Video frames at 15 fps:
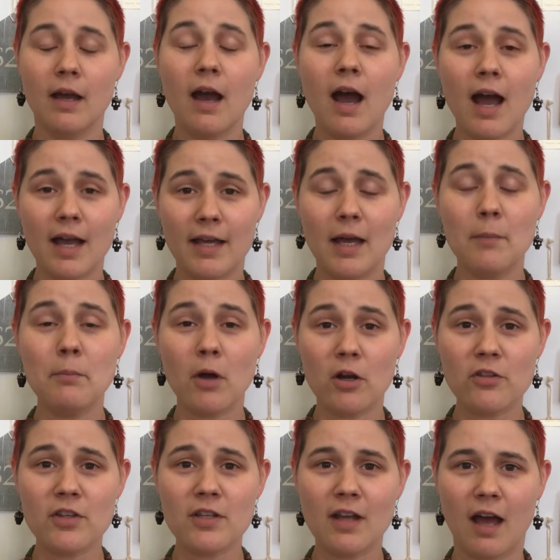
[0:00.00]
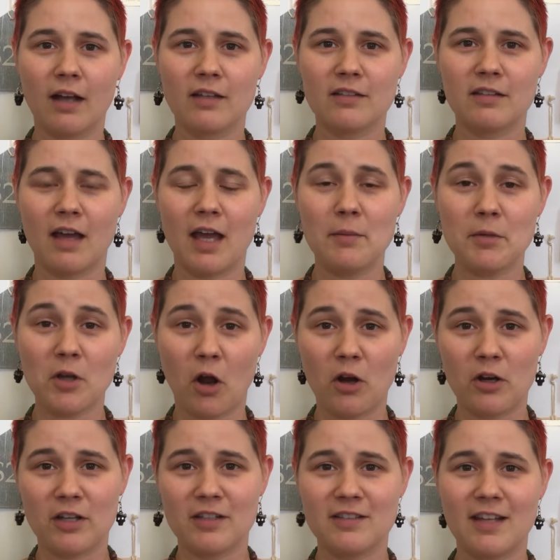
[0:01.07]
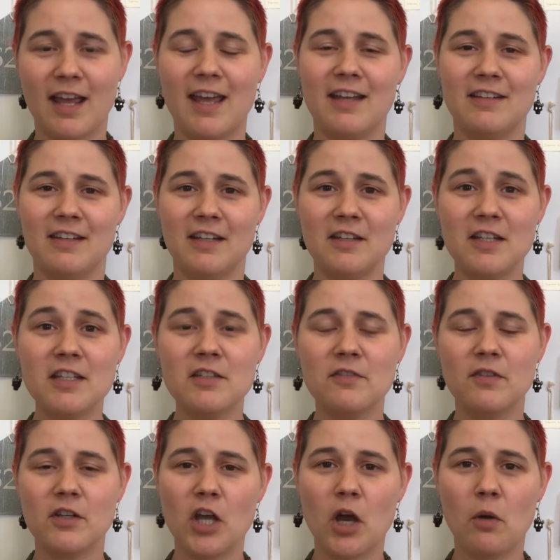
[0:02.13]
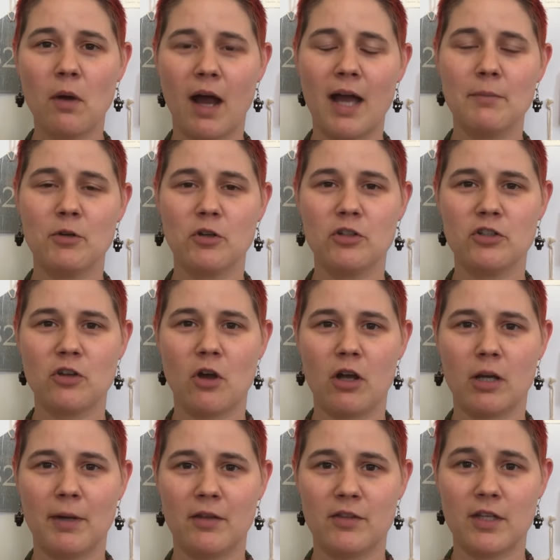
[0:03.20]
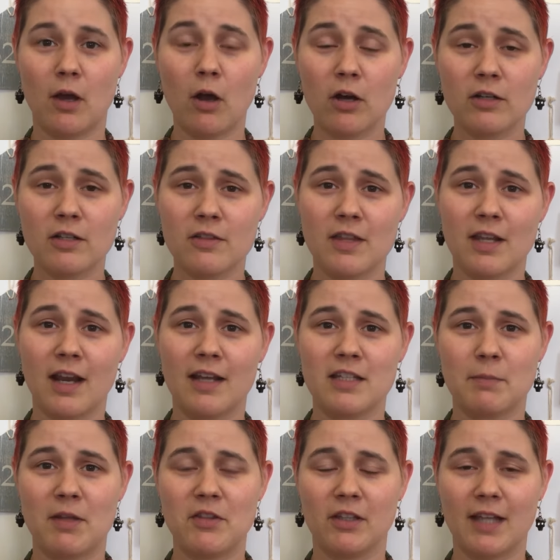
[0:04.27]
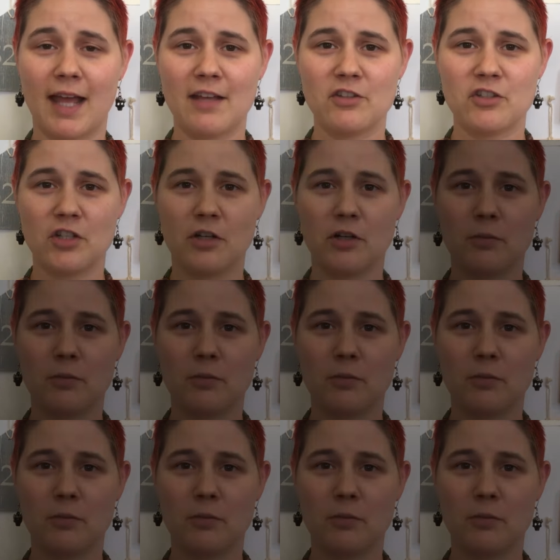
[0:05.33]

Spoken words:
Hi, I'm Martha Knox. I'm an artist, and in this video I'm going to talk about the art that I spent the last year